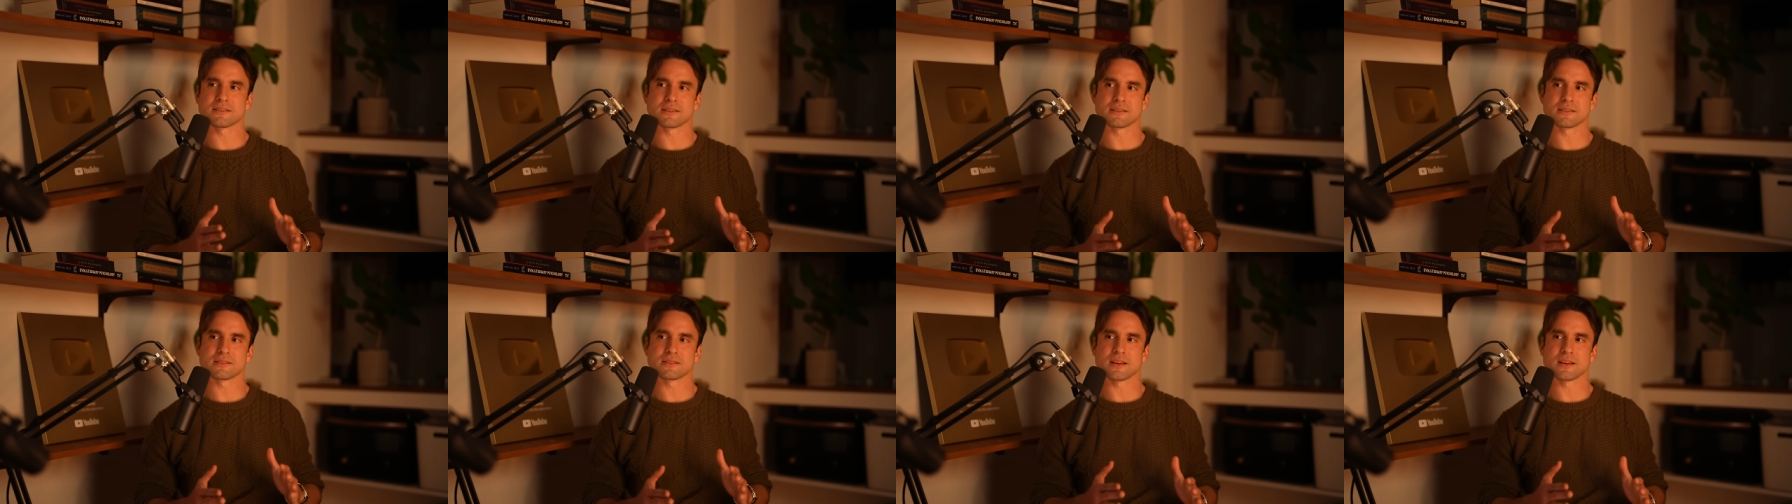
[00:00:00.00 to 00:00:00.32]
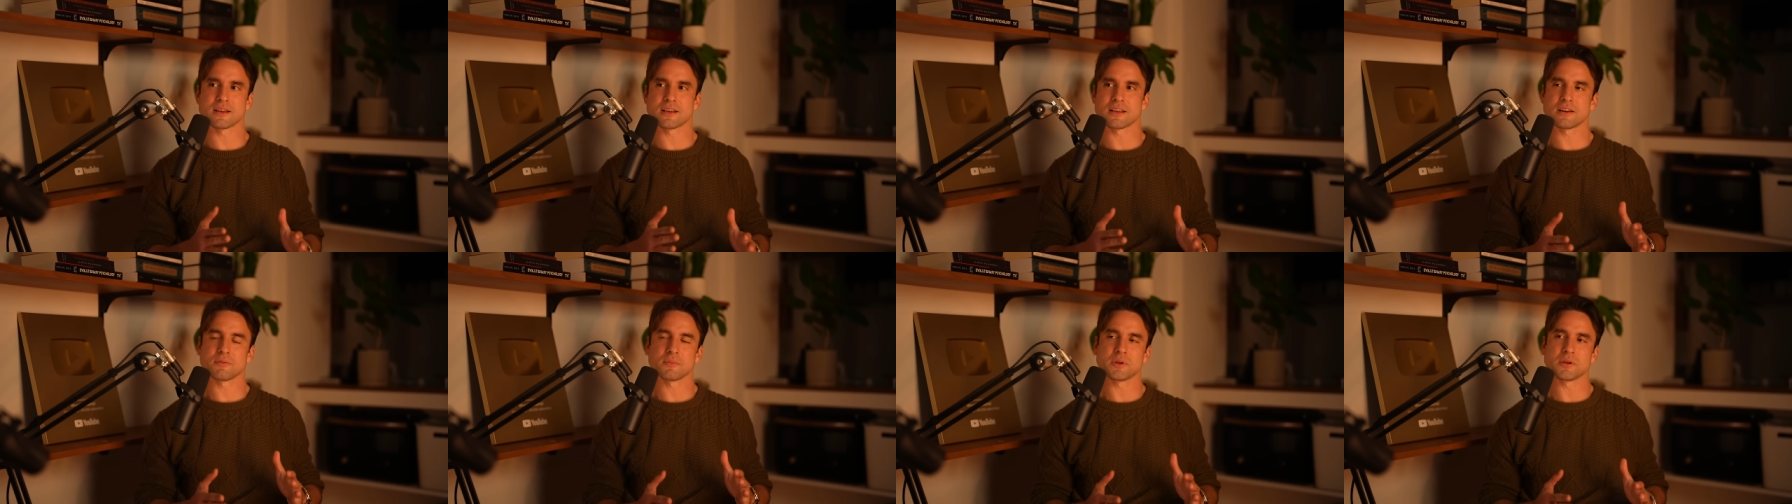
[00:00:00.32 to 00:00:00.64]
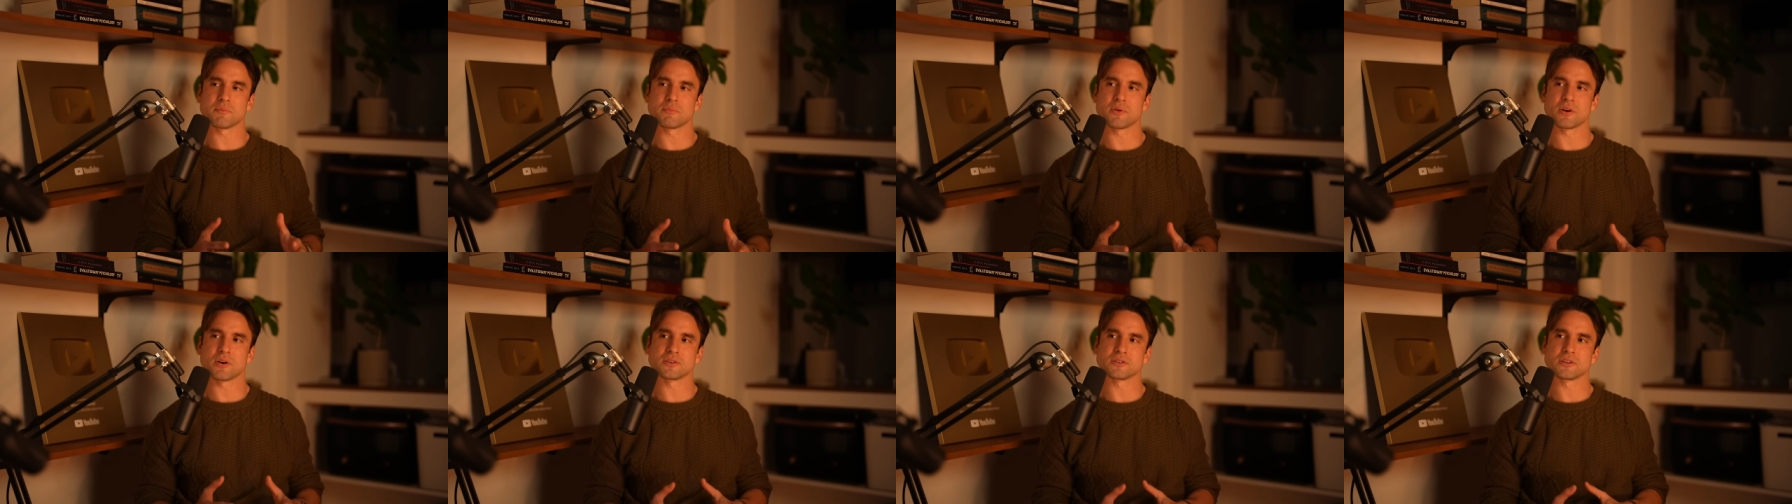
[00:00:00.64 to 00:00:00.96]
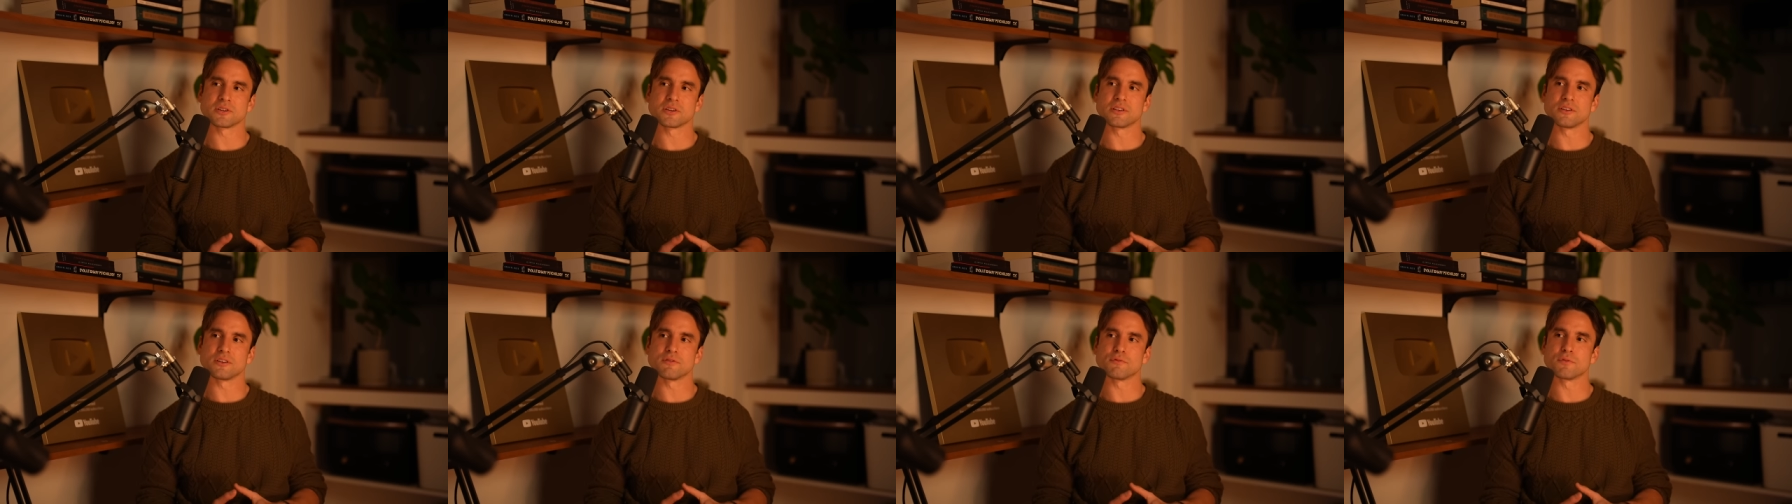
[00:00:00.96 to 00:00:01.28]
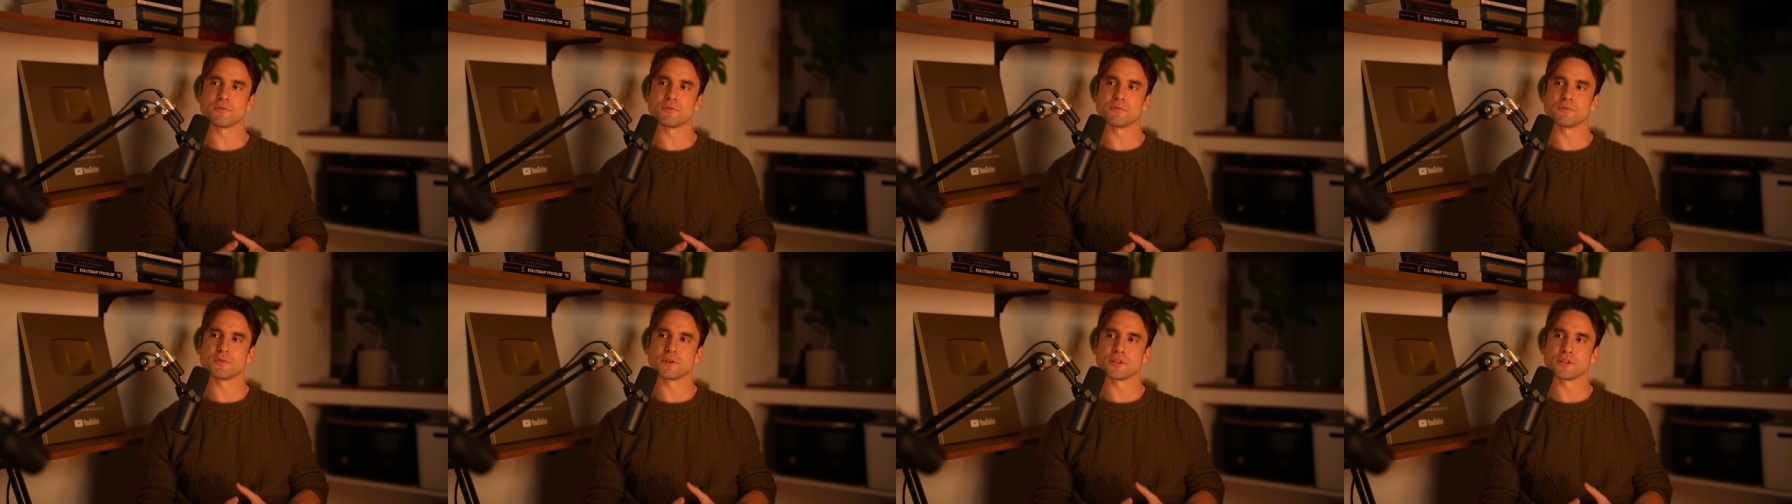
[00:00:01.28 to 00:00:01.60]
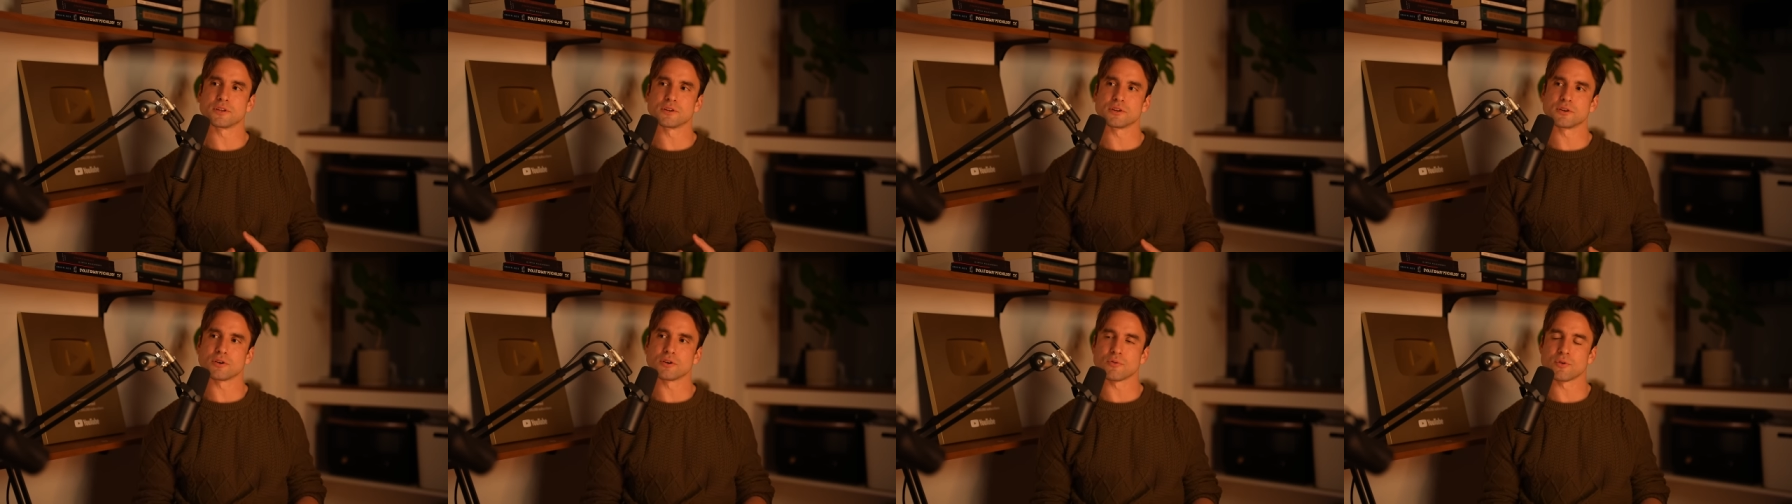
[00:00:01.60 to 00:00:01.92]
It's not going to be a particularly
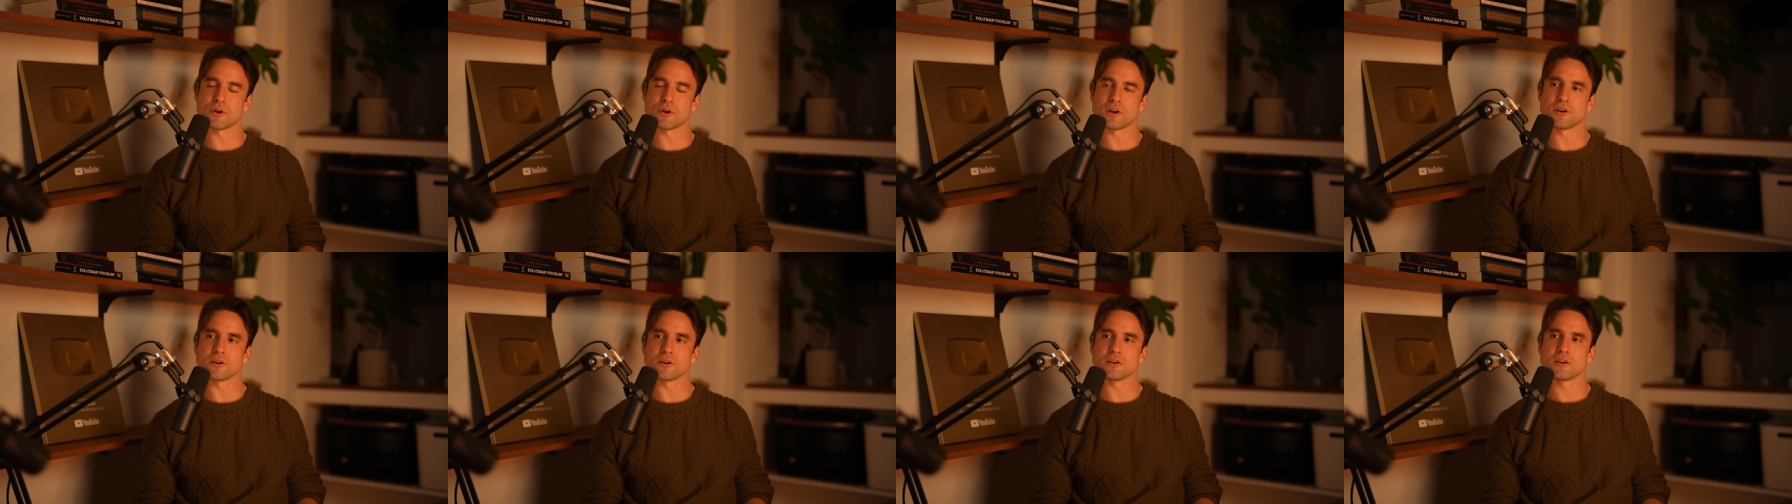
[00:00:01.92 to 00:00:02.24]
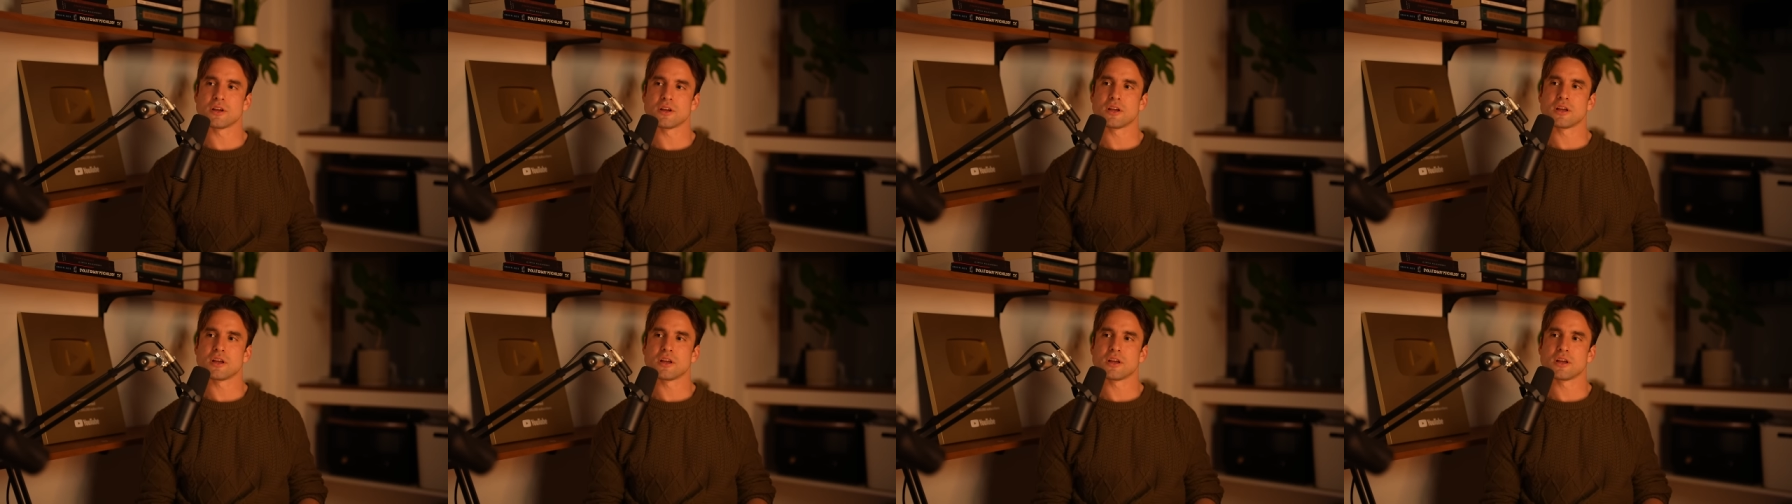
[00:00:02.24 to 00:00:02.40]
fulfilling career,